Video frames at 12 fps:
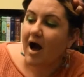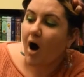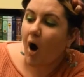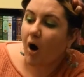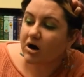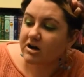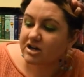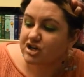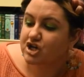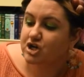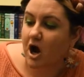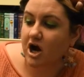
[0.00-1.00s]
art
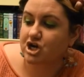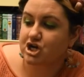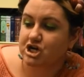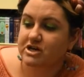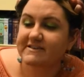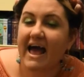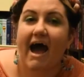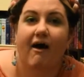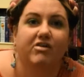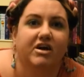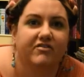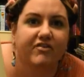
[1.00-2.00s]
structures
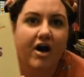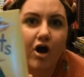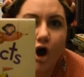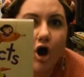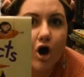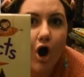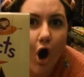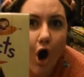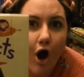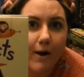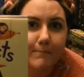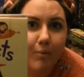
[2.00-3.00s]
out of
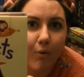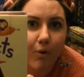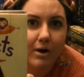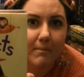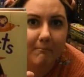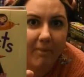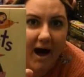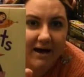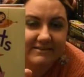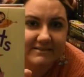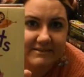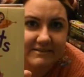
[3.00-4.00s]
cardboard
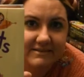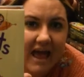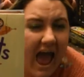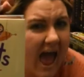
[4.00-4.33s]
boxes.